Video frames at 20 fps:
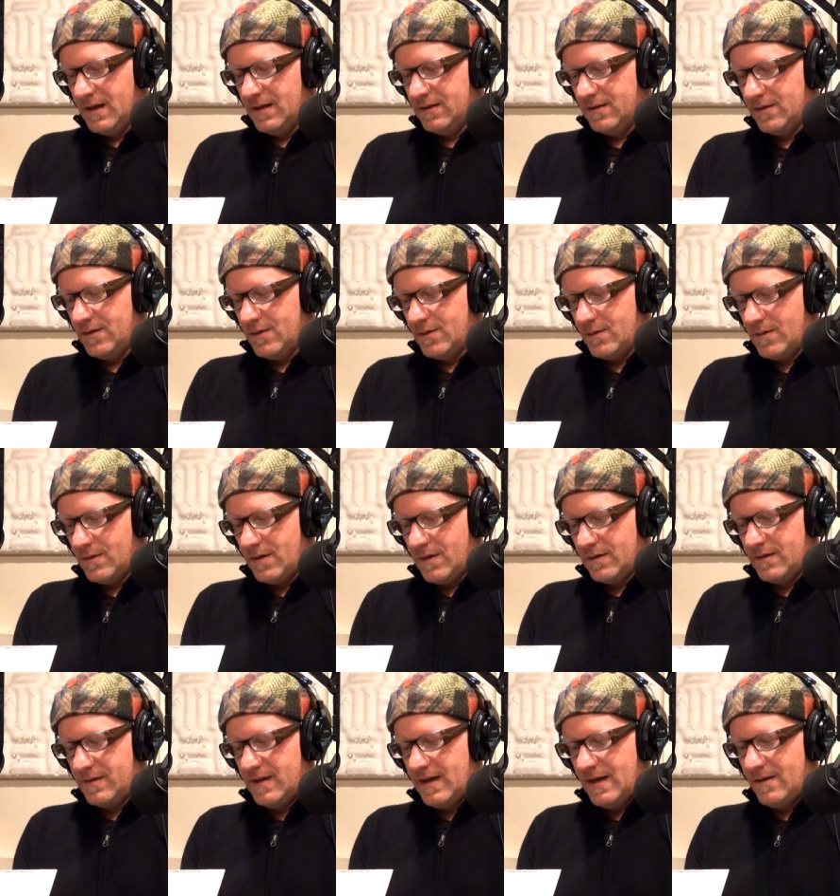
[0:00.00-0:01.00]
and so
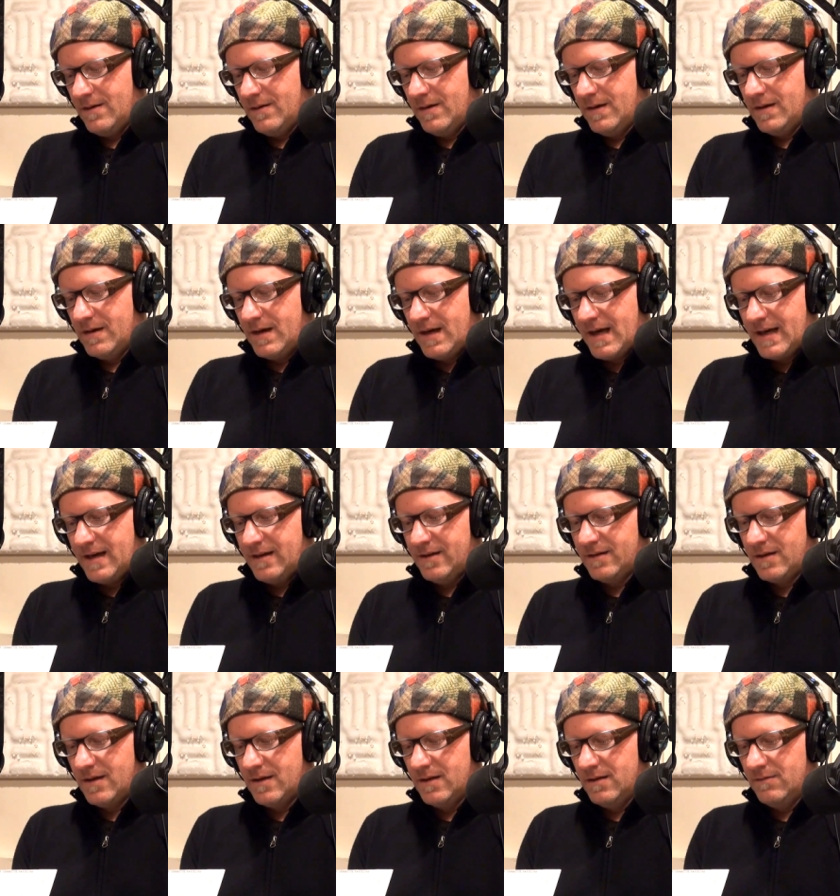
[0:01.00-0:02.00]
Darren
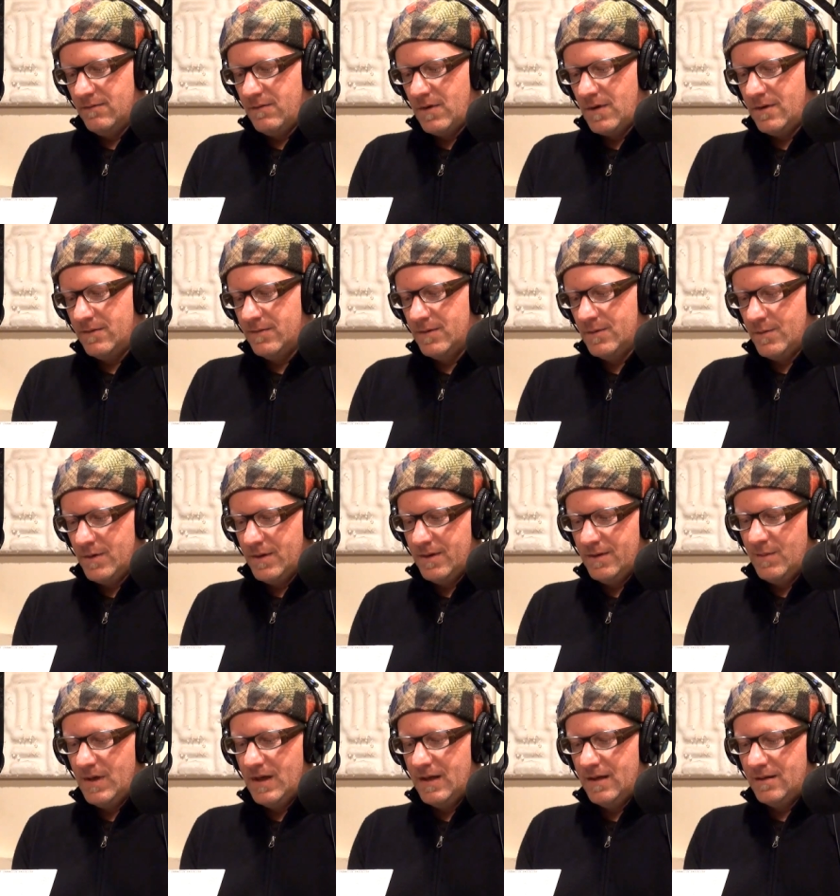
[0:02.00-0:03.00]
Caddis got involved
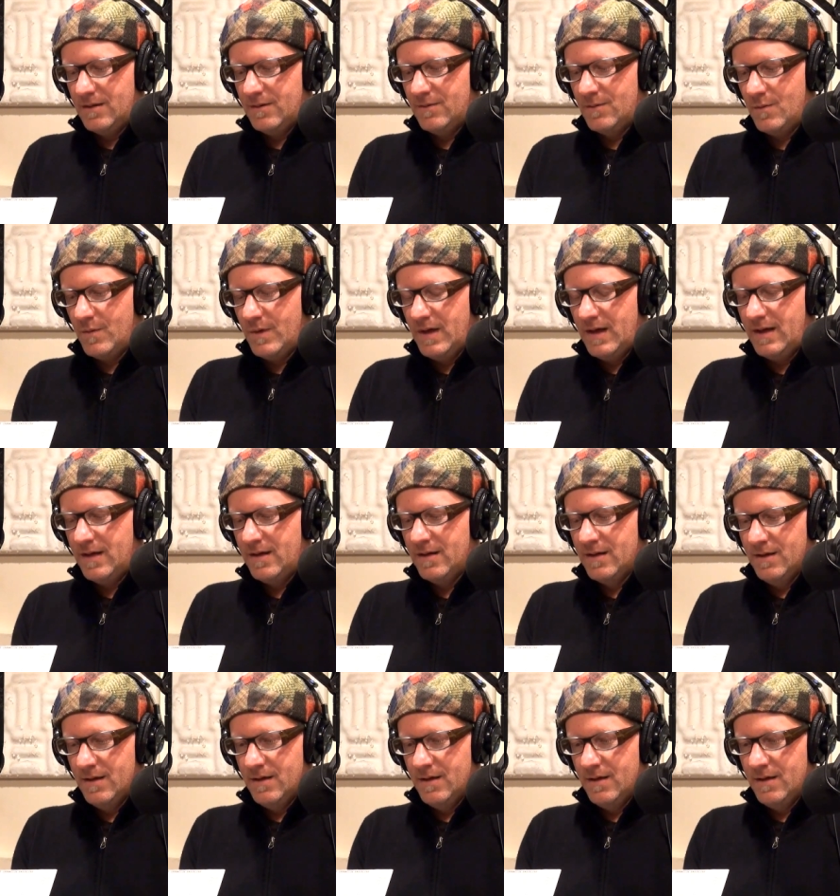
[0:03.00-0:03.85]
with me, and we